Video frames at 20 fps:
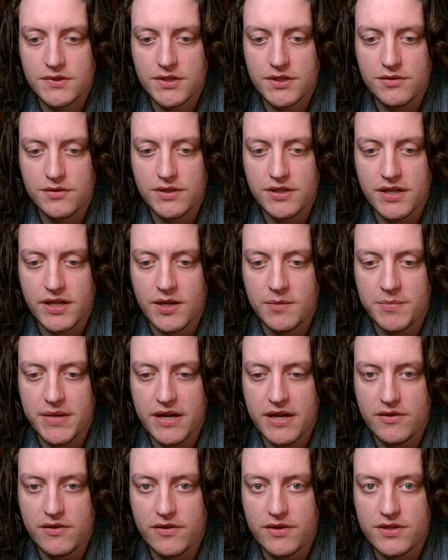Okay,
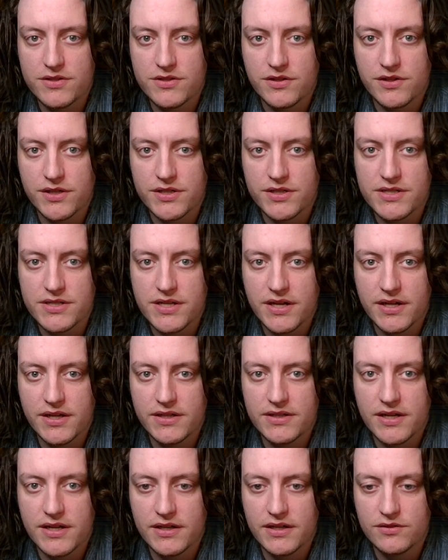Power of the Dark Side,
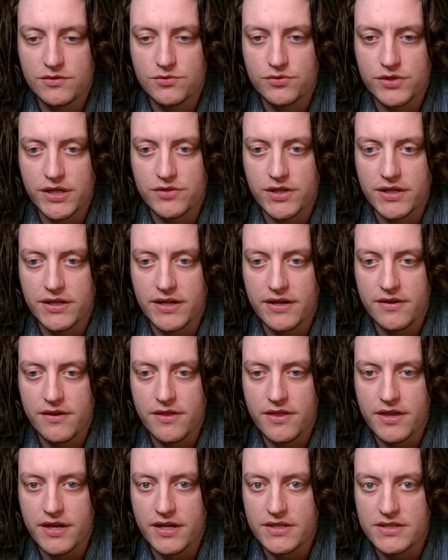not great right now
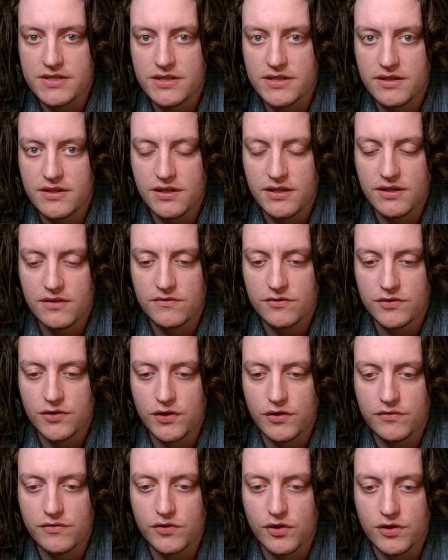thanks to the
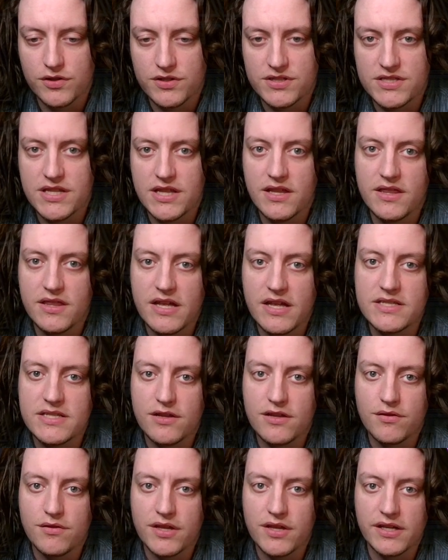Inferno 4. See, that's the
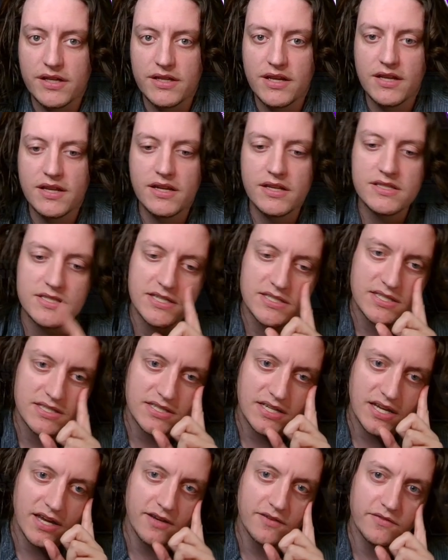other thing. It is decent
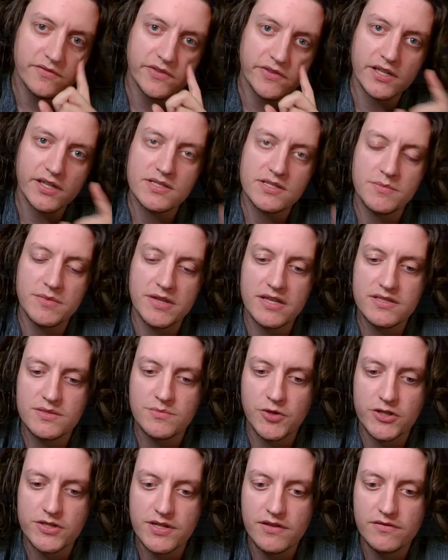to have like some of that
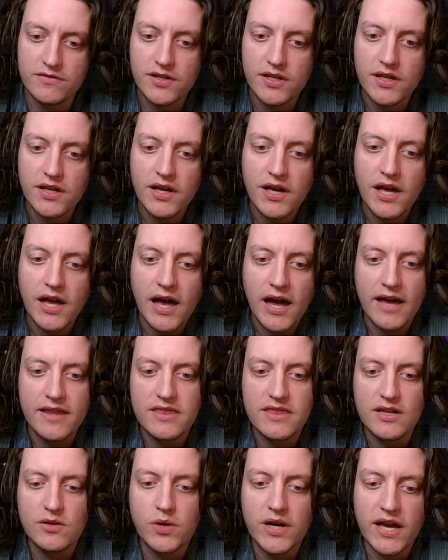small stuff. I
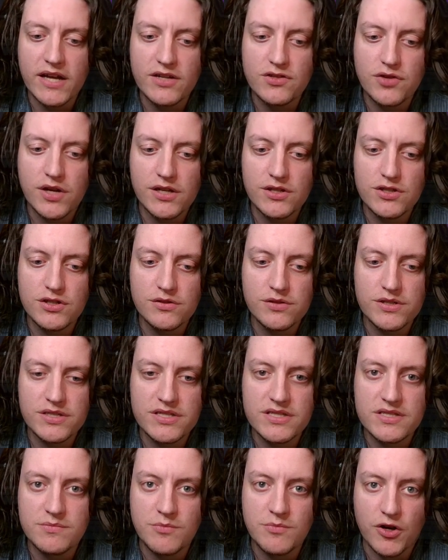think what I try to do is
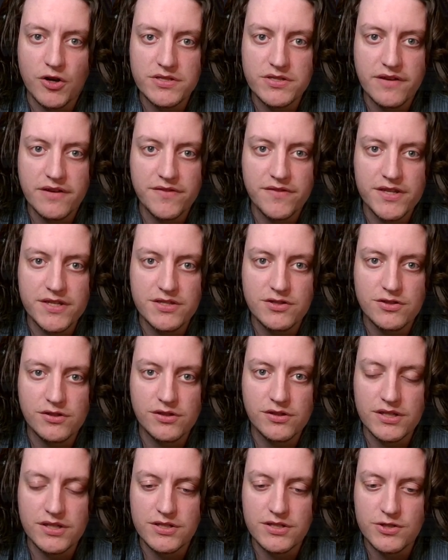small stuff this turn
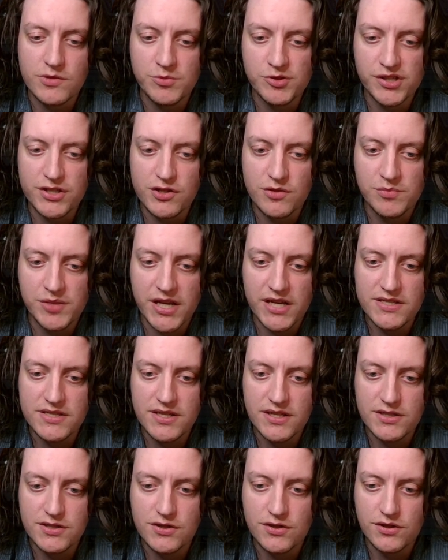into Super Laser Blast
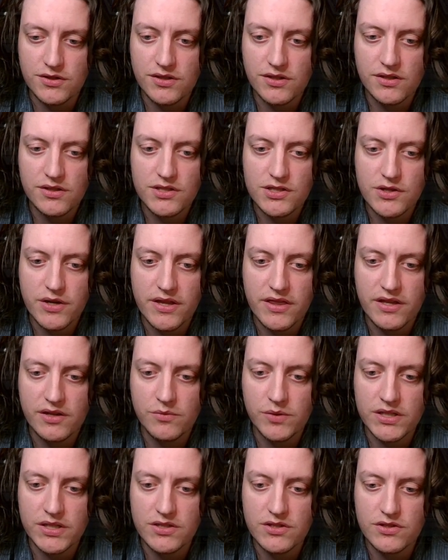next turn. So I
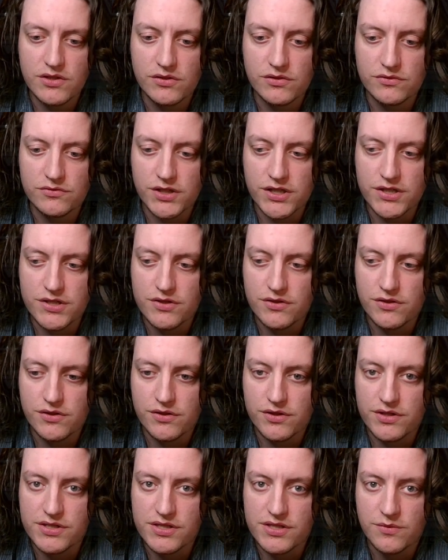think we don't
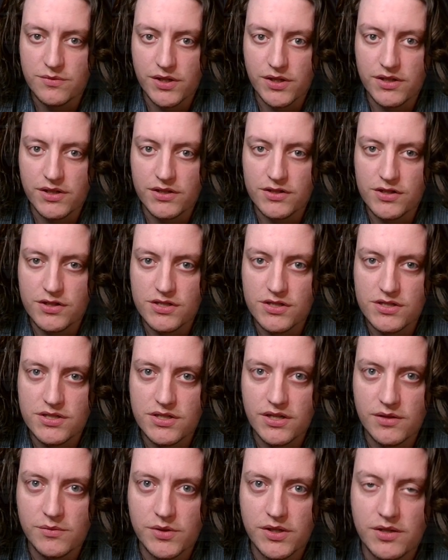resource and we're gonna just
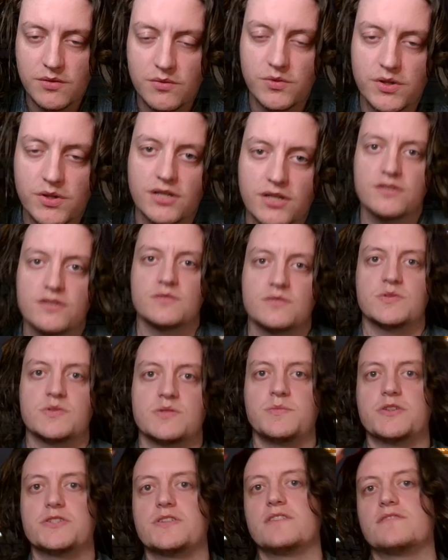we're gonna do some
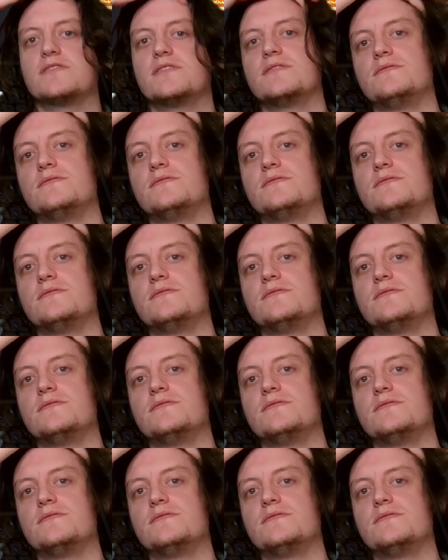small stuff.